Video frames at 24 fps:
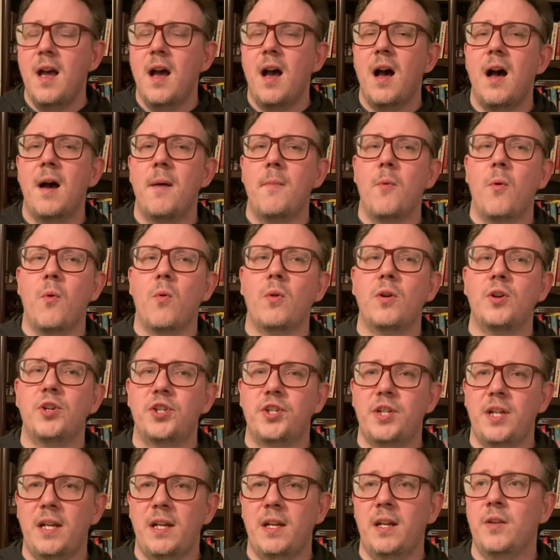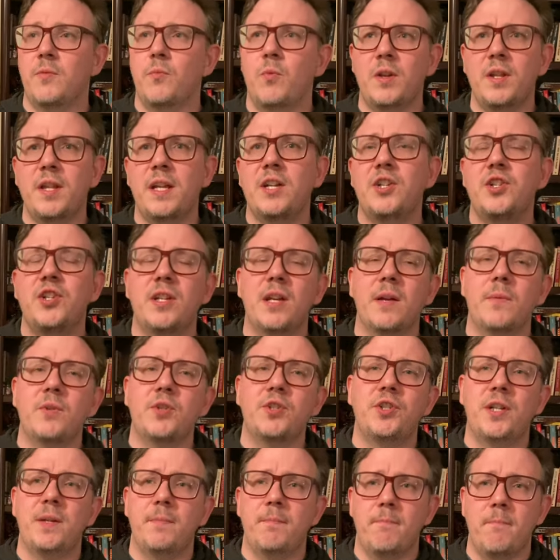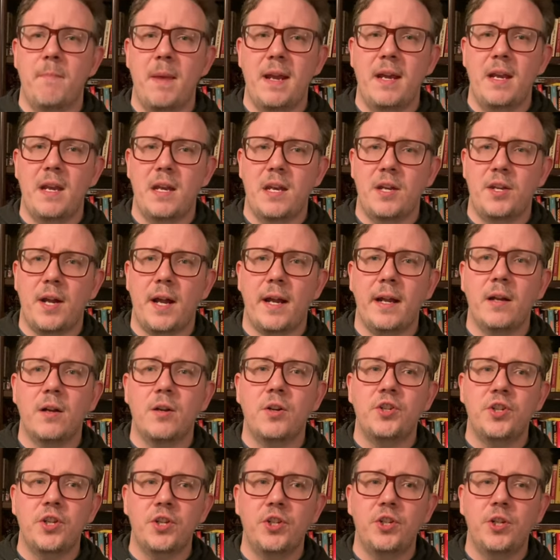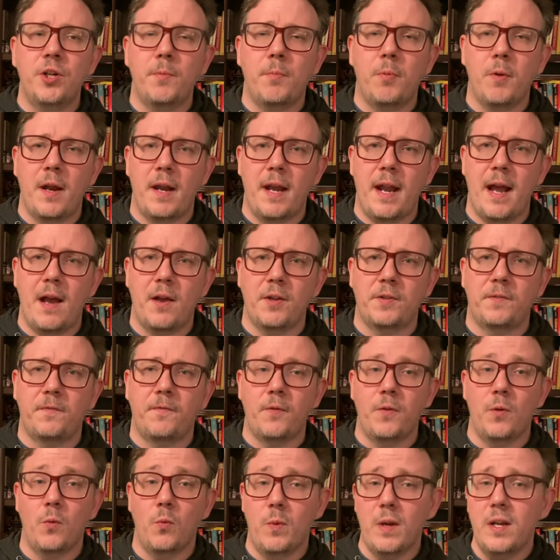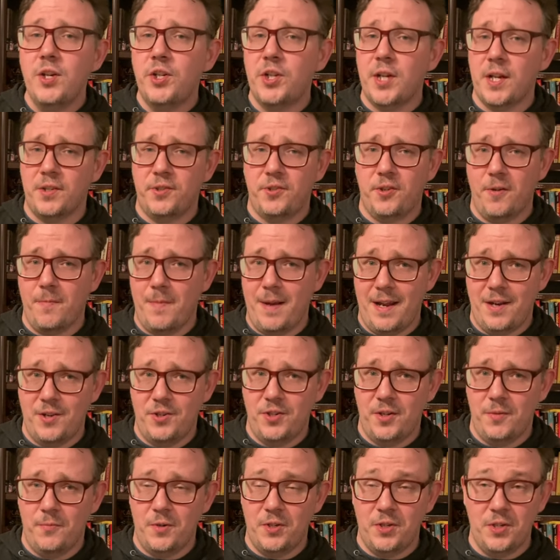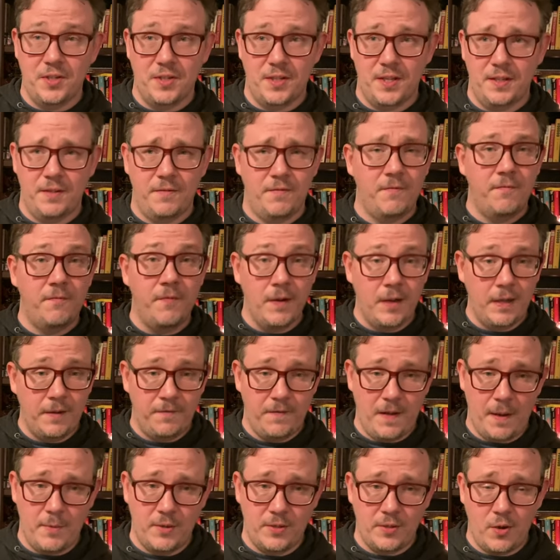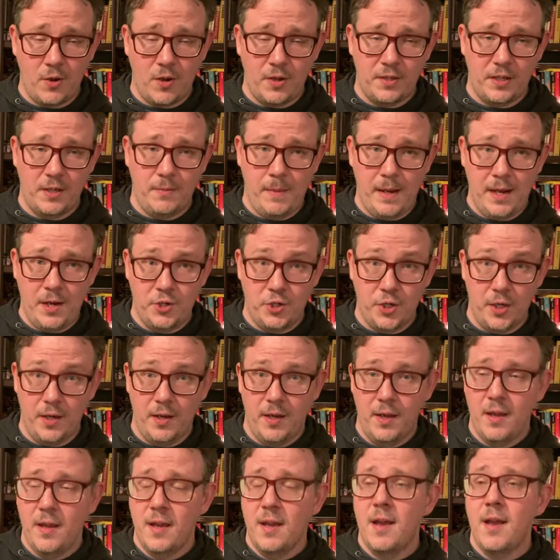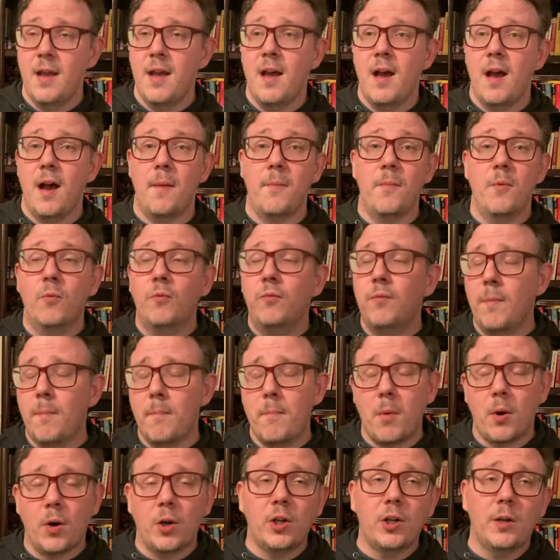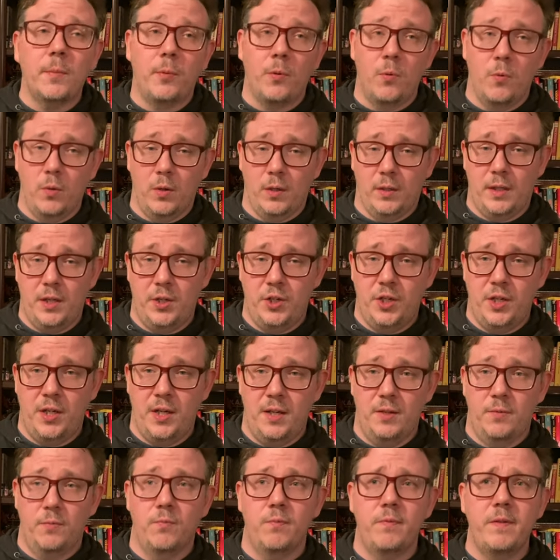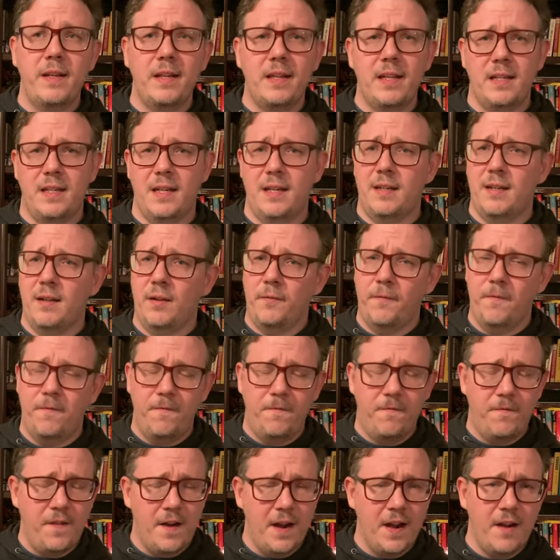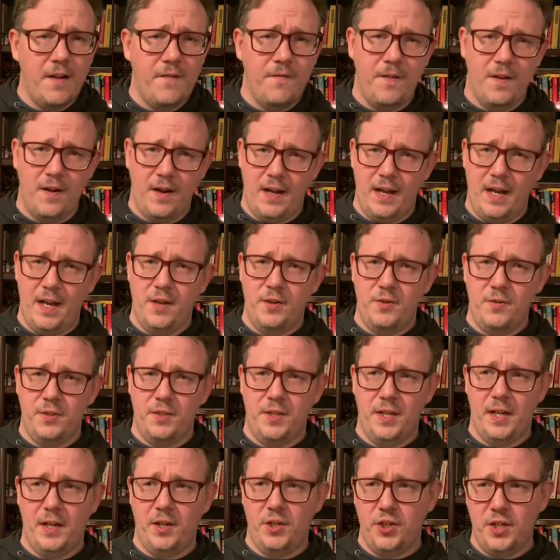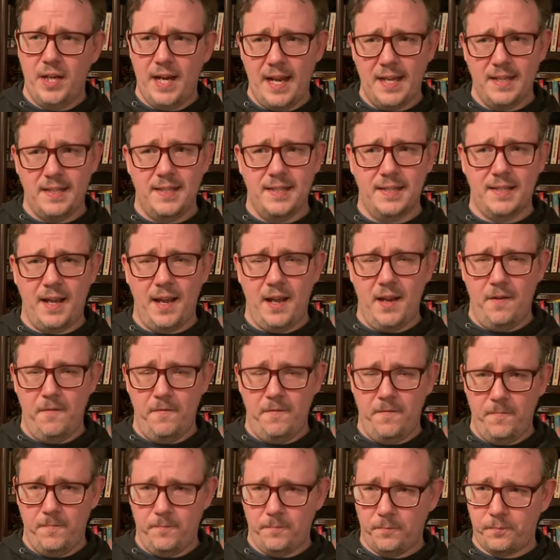Um, or she, one thing she did was she made an entire gingerbread house for the Winchester Mansion, which is this really famous haunted mansion. Um, remarkable work that she does, really detailed, very very interesting. She has this kind of